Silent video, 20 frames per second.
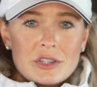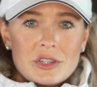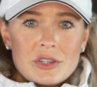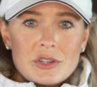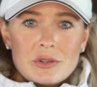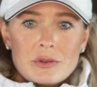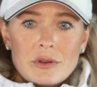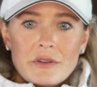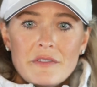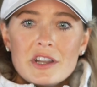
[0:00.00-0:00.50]

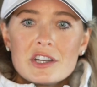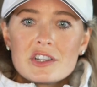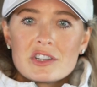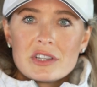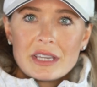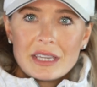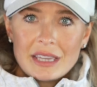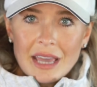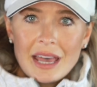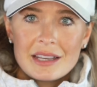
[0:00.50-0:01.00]

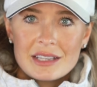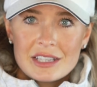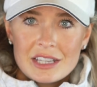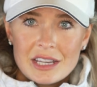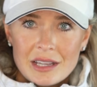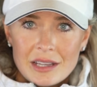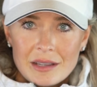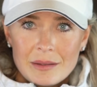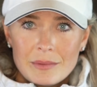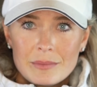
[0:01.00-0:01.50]
eventually get
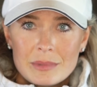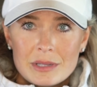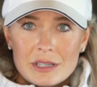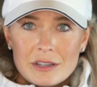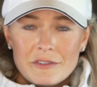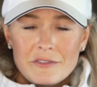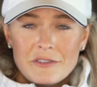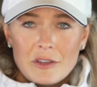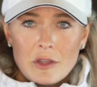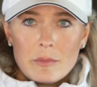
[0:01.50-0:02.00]
to
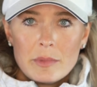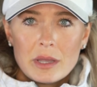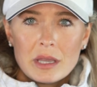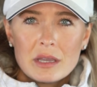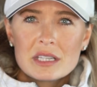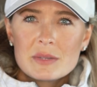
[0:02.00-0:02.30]
filming,